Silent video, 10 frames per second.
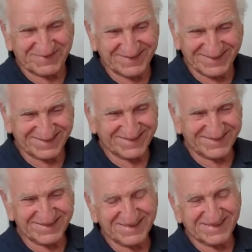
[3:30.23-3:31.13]
And do you
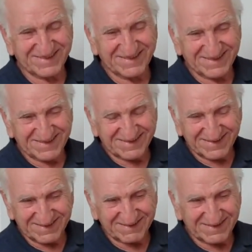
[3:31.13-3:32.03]
think
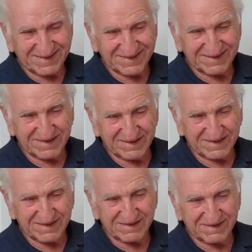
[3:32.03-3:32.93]
it was better
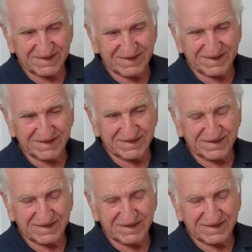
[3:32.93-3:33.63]
than it was today?